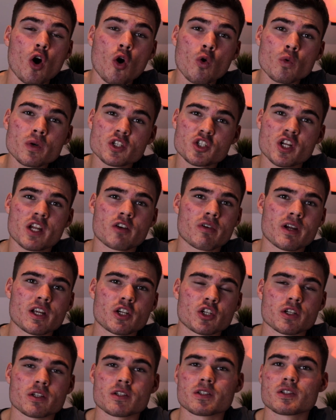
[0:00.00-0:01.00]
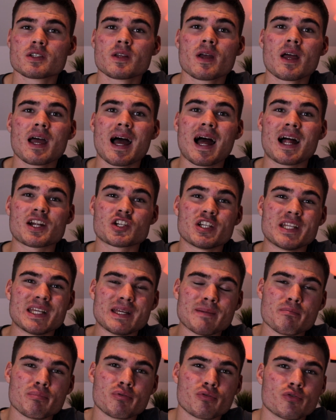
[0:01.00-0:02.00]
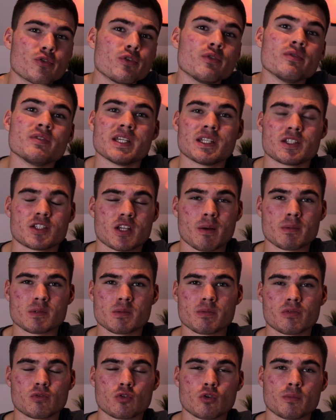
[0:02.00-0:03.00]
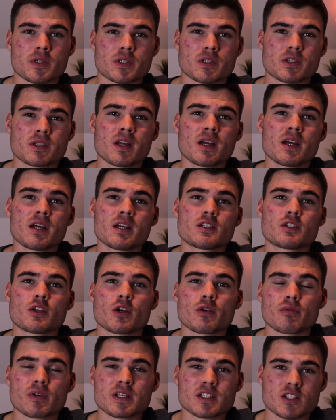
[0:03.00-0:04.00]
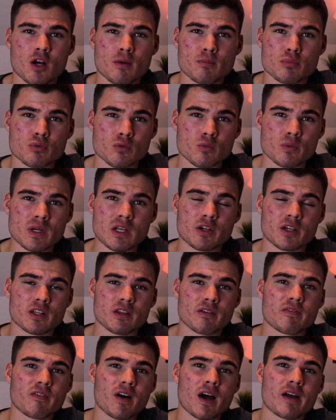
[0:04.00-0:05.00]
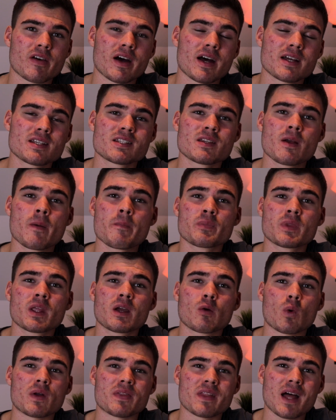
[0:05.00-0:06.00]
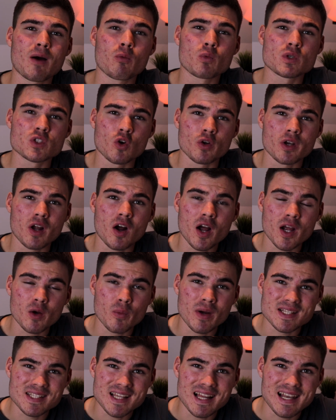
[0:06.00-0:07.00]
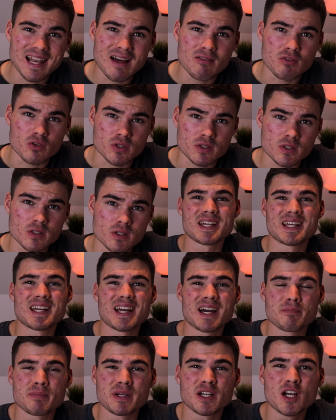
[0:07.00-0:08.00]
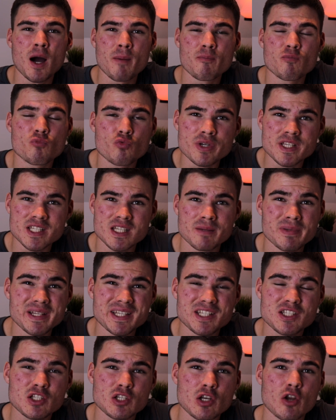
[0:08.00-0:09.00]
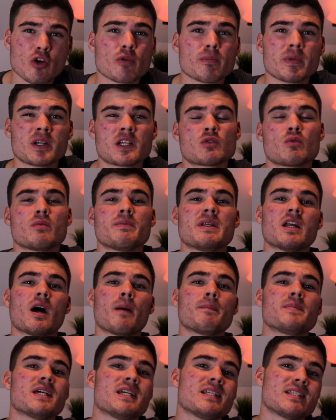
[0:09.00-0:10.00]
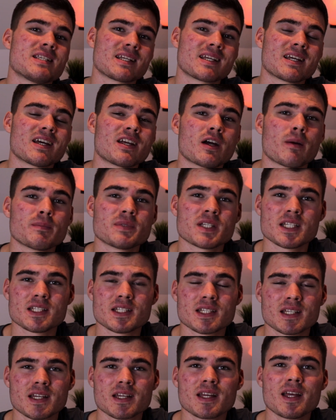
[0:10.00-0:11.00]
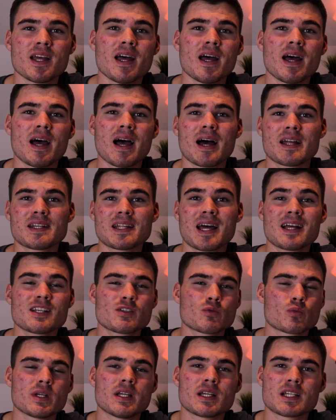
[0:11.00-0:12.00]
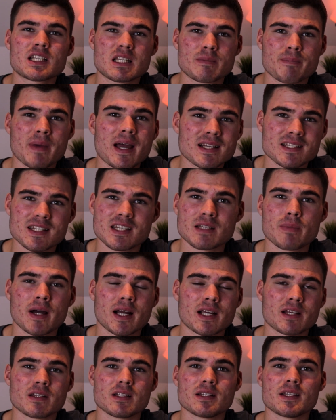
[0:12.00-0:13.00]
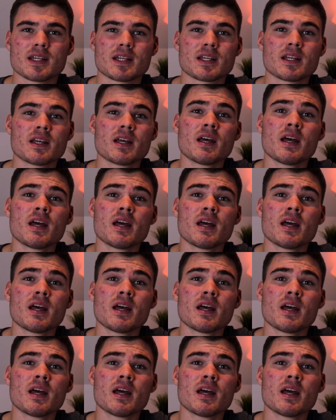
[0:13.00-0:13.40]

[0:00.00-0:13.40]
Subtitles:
older generations actually improved in terms of performance. So for example, we look at the 5S. When that was on iOS 11, it had become reasonably slow because we've been updating it. And as we expected back in the day,